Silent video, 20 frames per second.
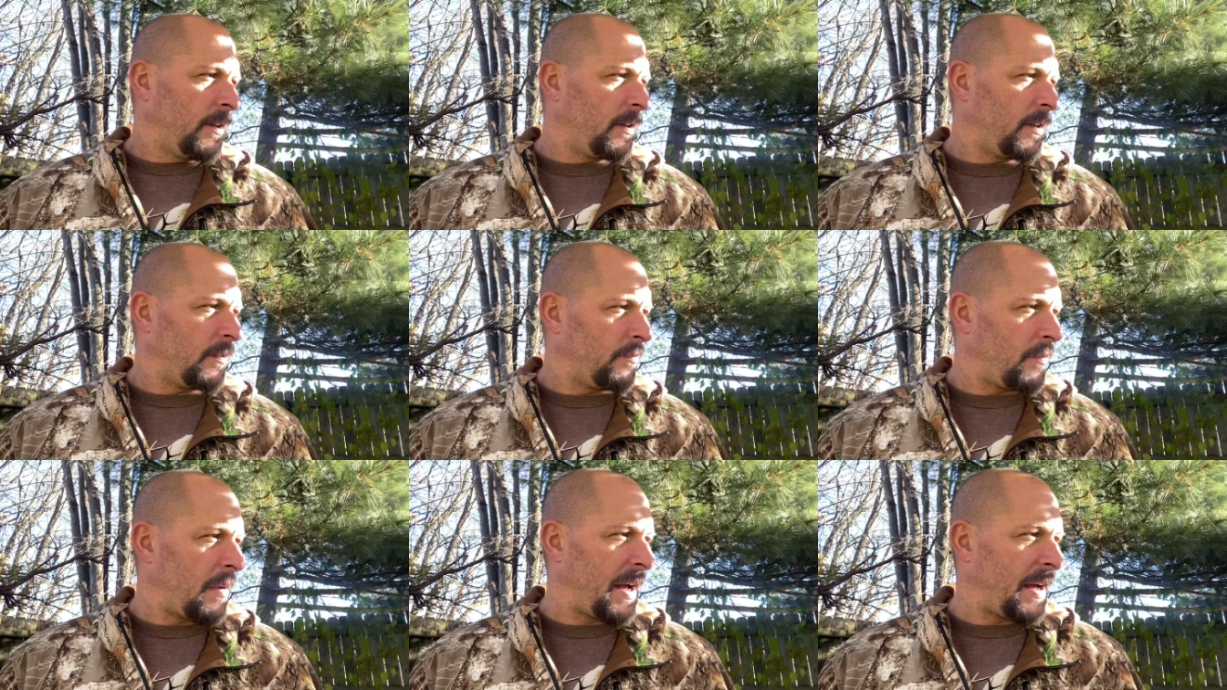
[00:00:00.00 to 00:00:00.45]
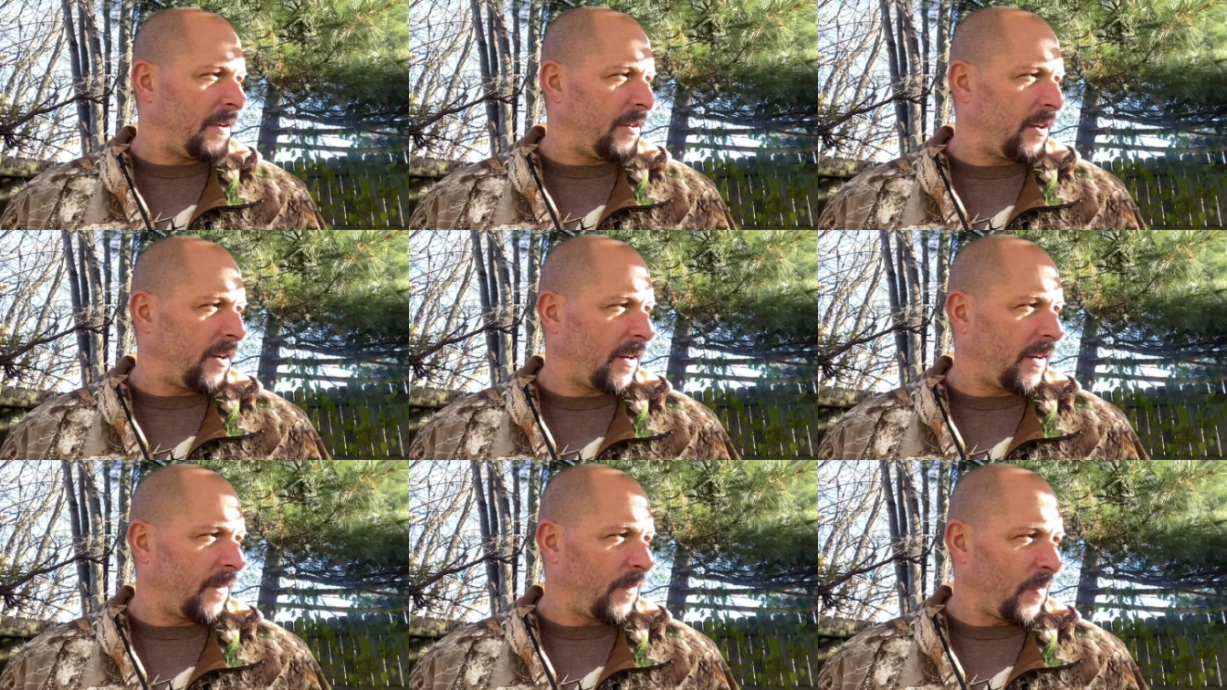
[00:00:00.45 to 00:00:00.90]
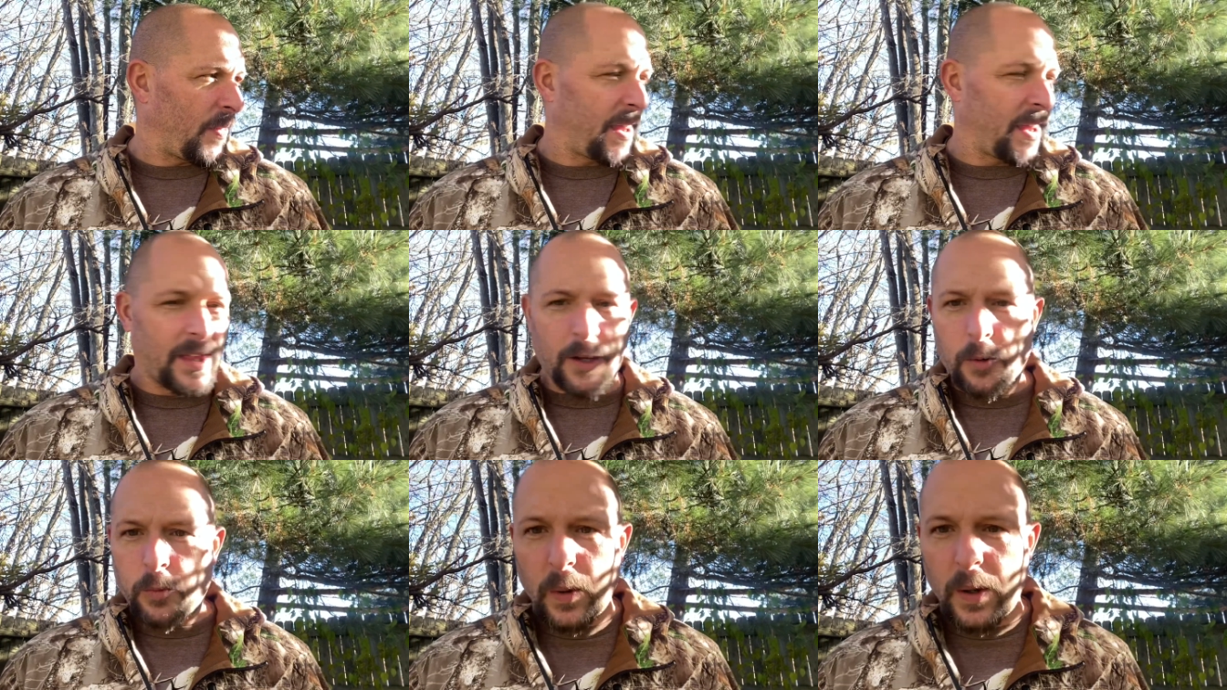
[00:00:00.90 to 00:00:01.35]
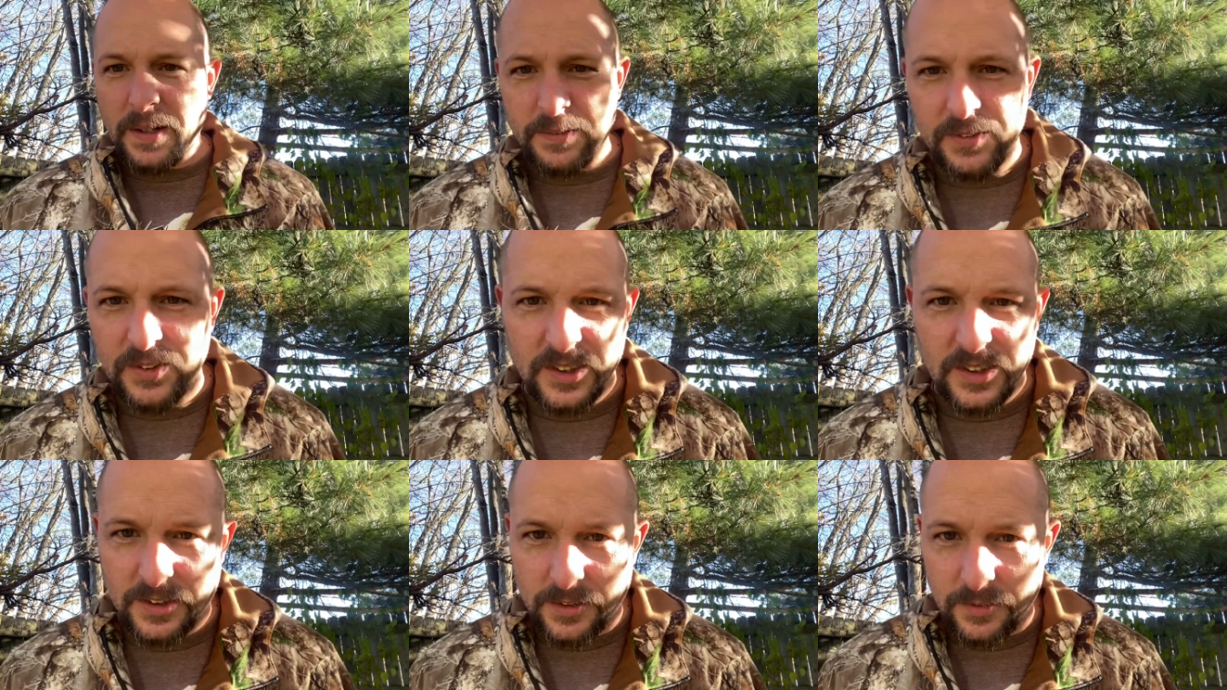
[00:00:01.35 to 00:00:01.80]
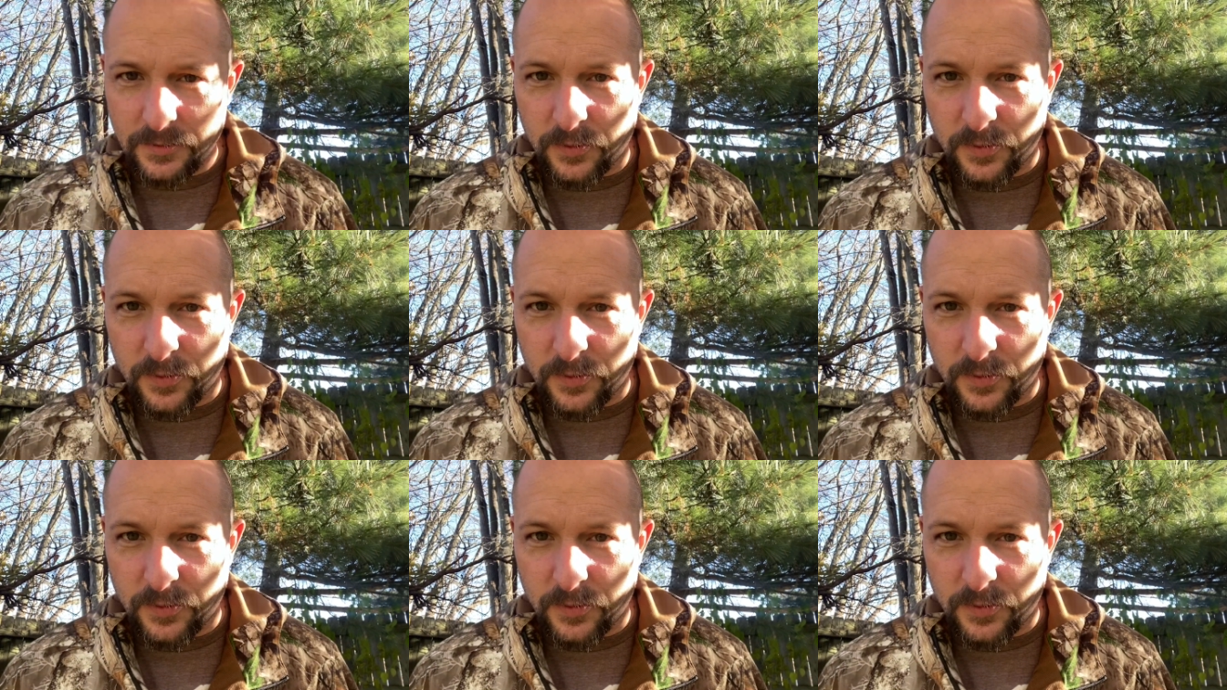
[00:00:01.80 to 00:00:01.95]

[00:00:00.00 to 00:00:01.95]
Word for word: And my dog, the wife's